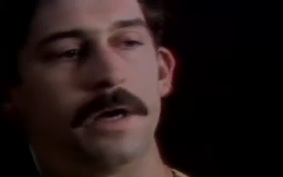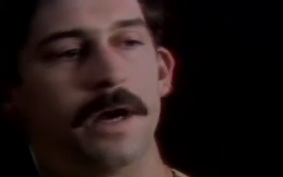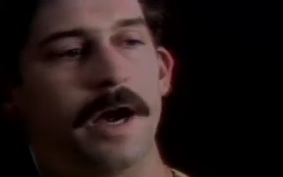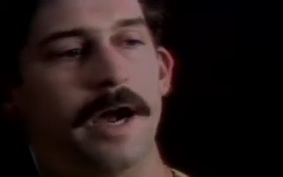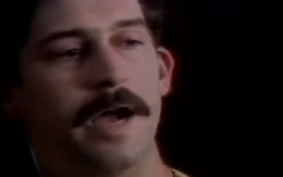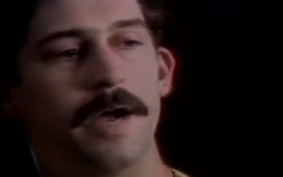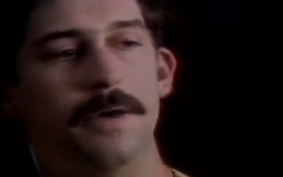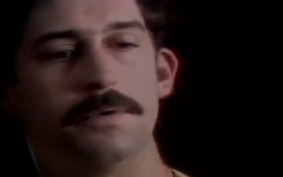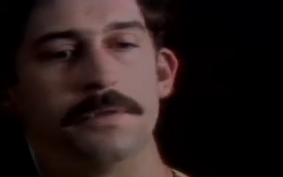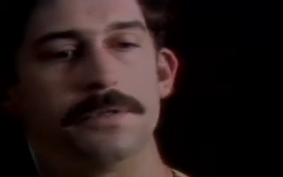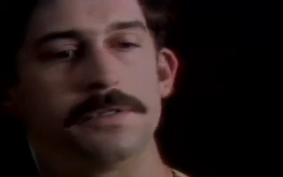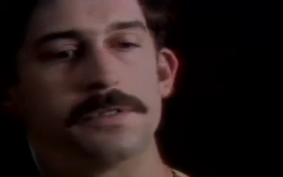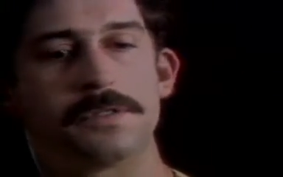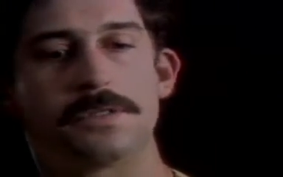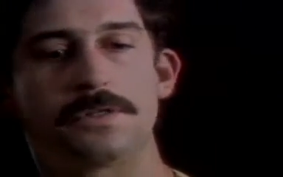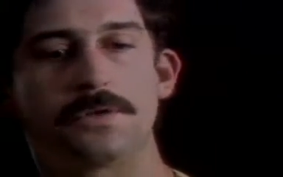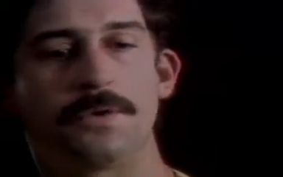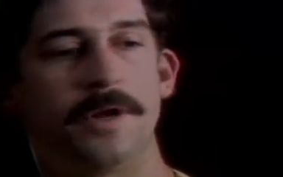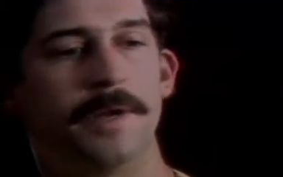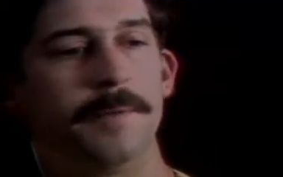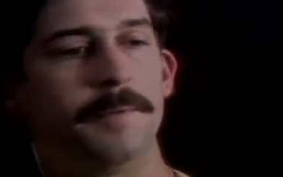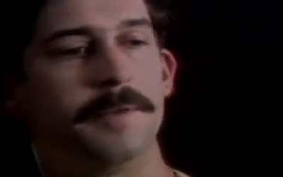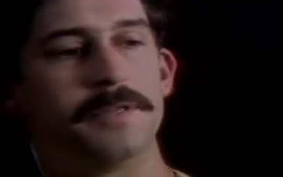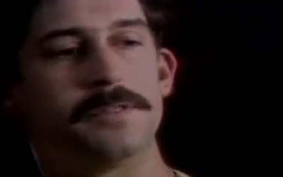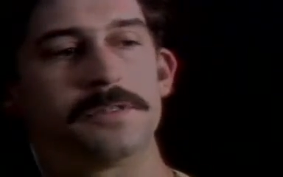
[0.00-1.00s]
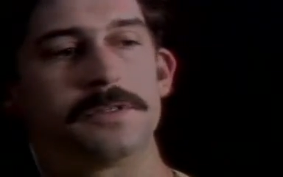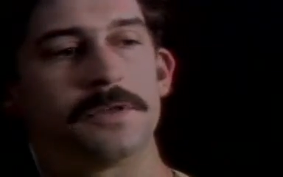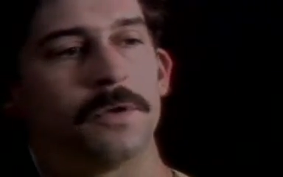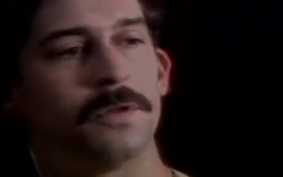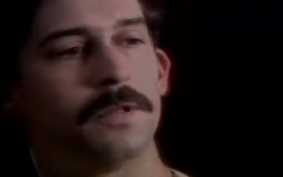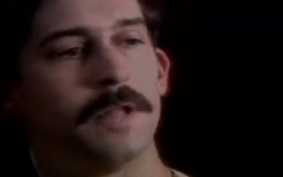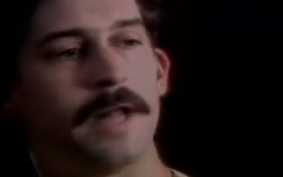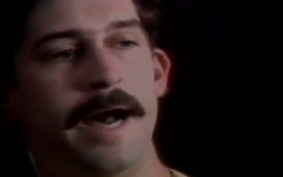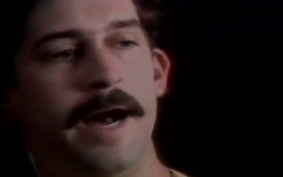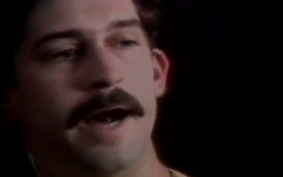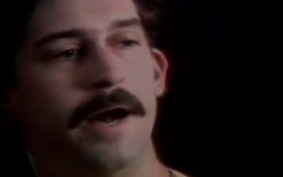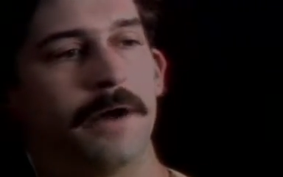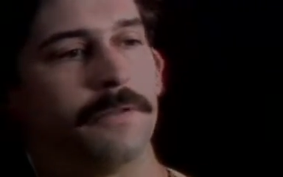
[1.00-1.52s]
I was screaming so
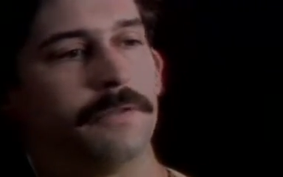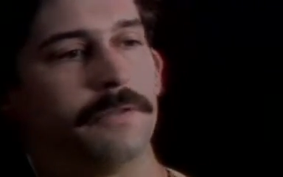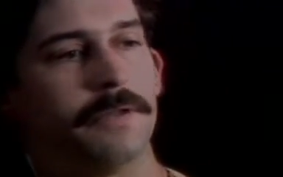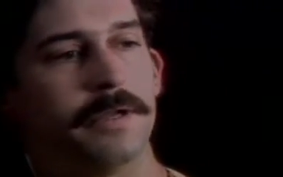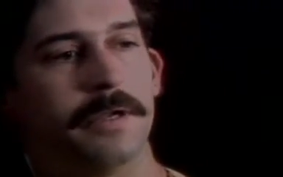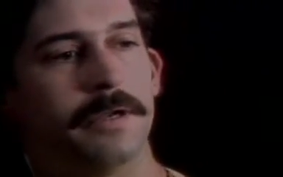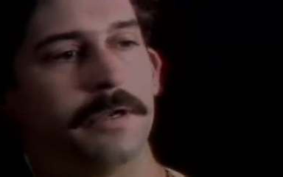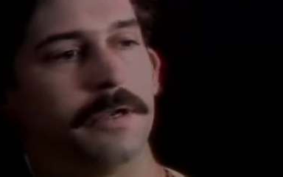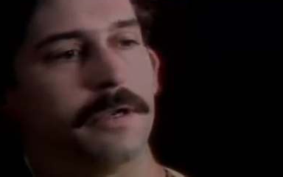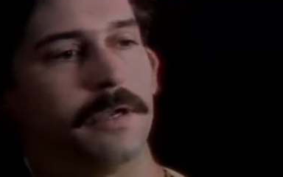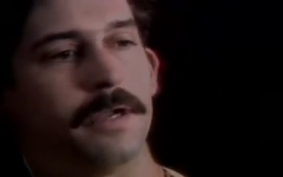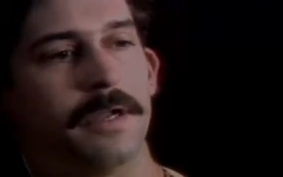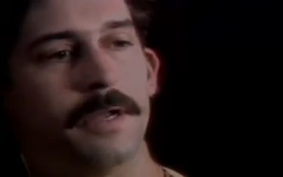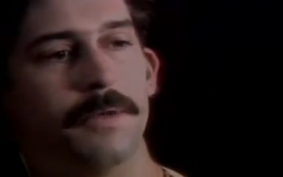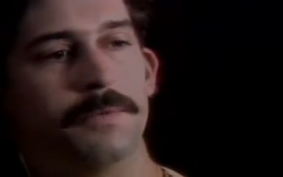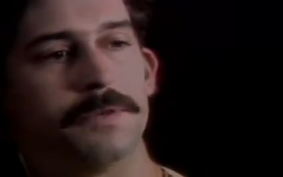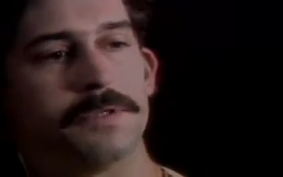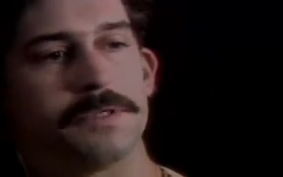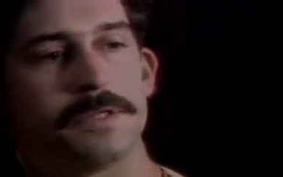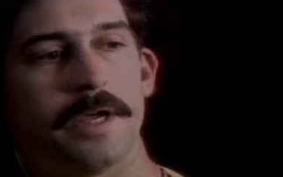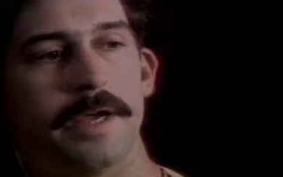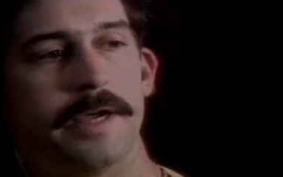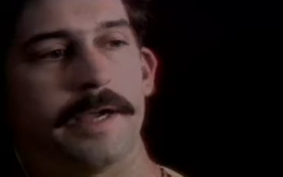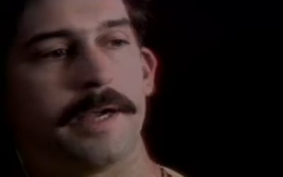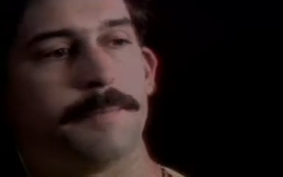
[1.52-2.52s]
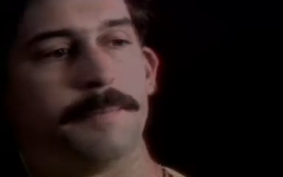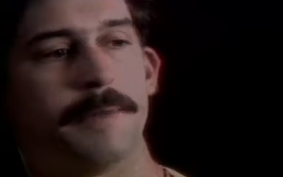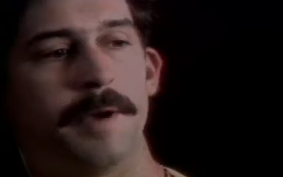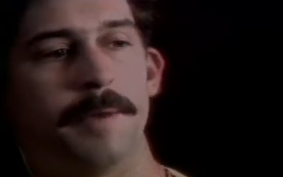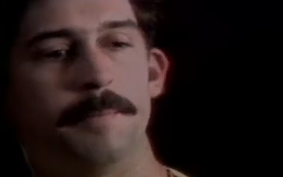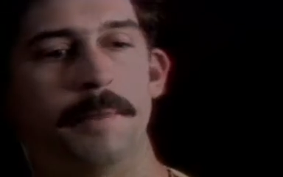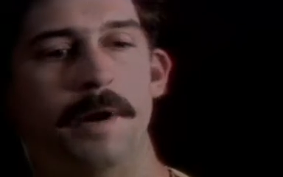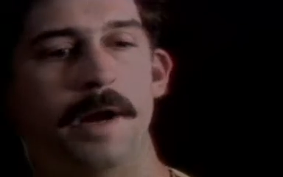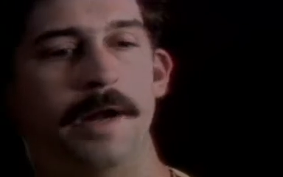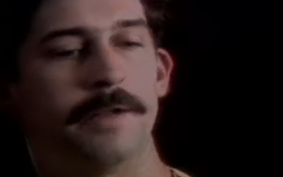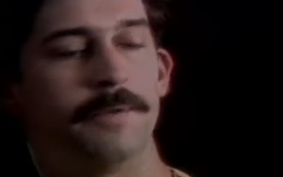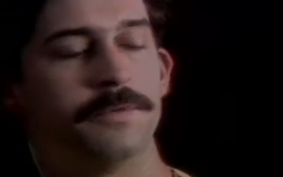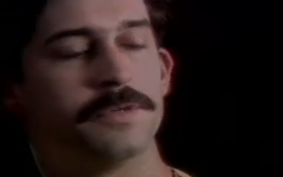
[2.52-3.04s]
loud that it was like my
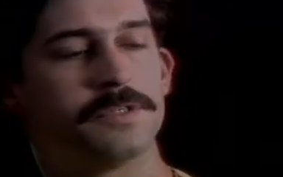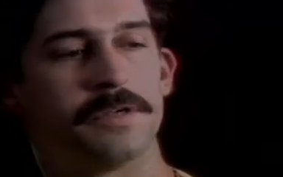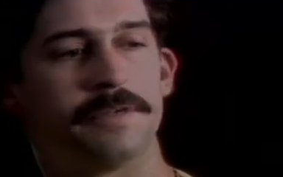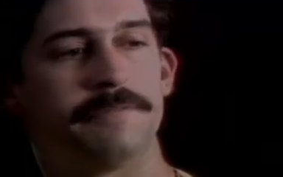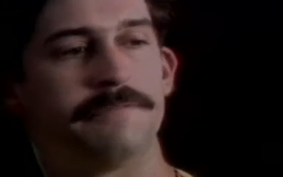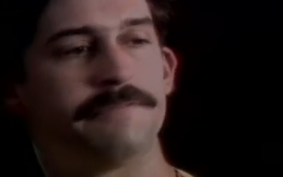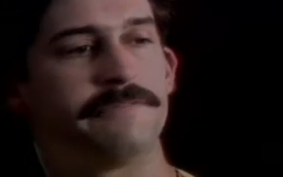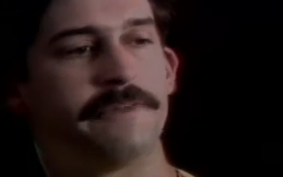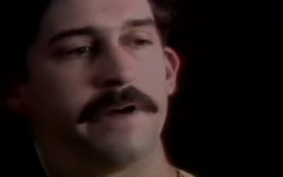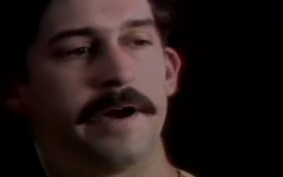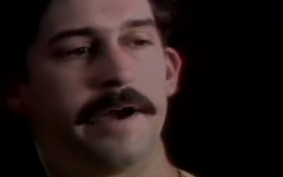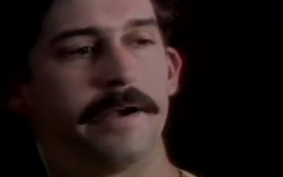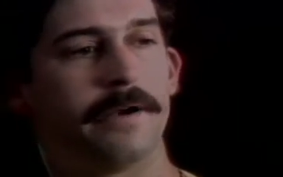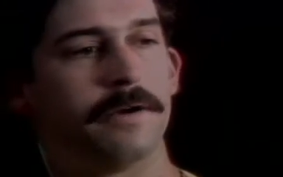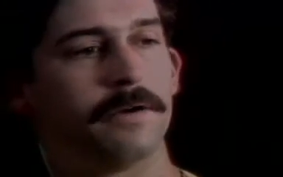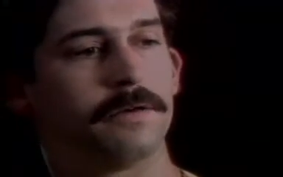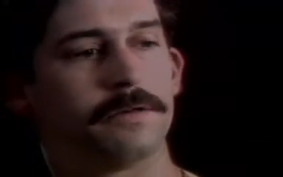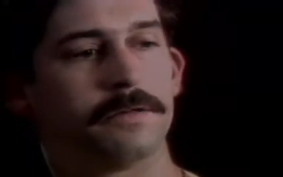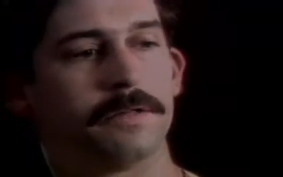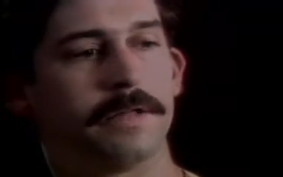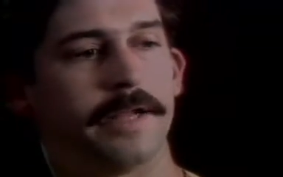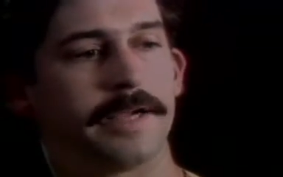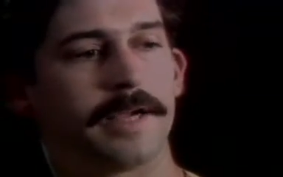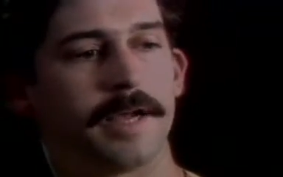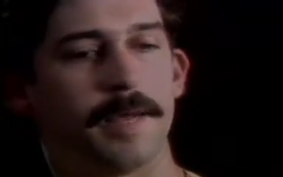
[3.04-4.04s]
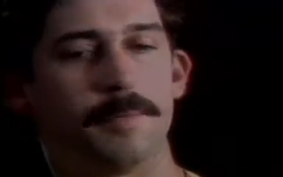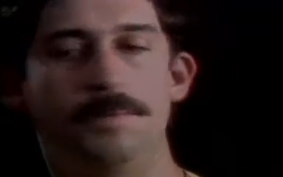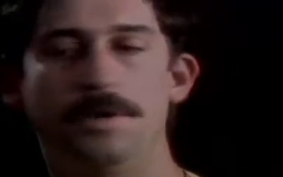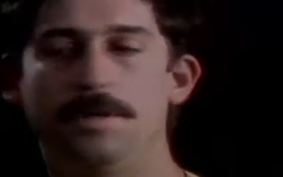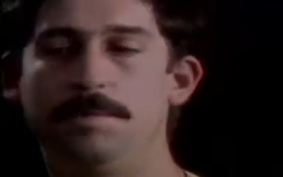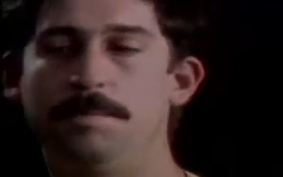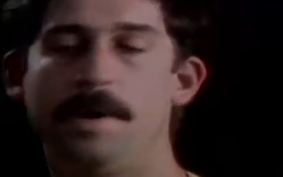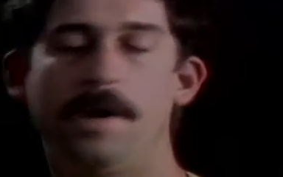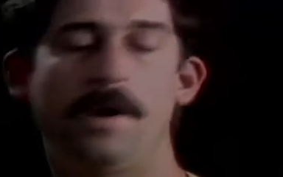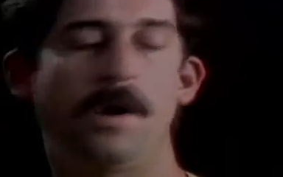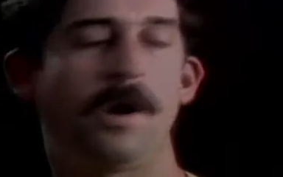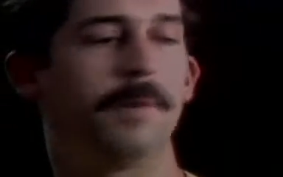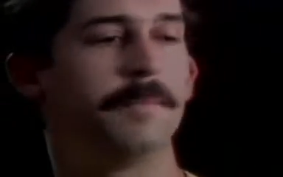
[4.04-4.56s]
body was on fire, like I put
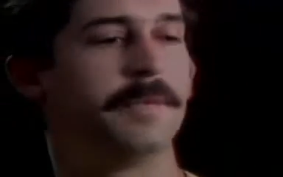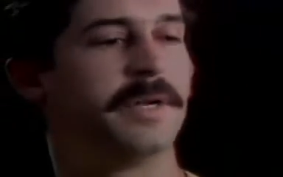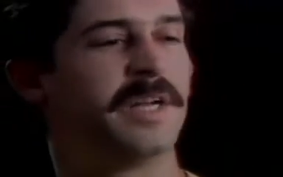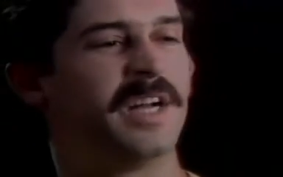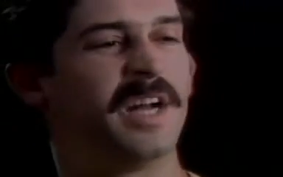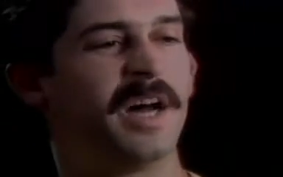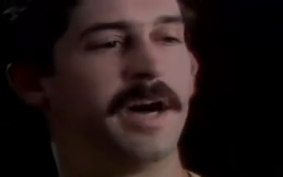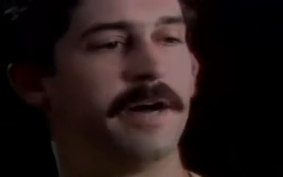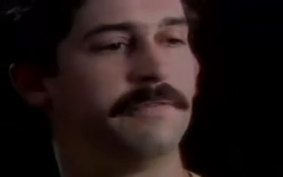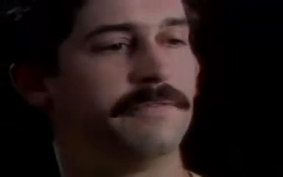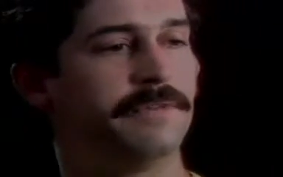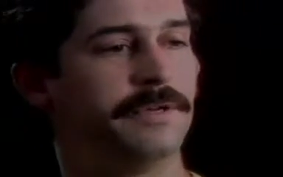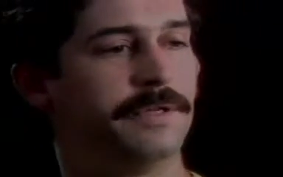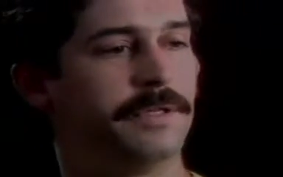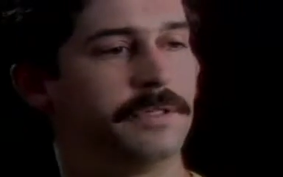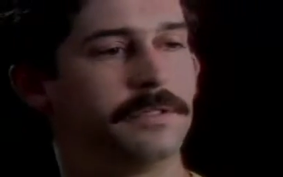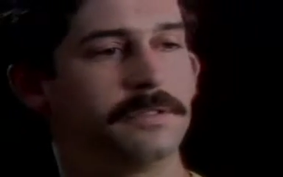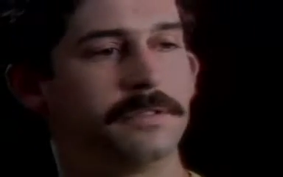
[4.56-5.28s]
my arm in an oven.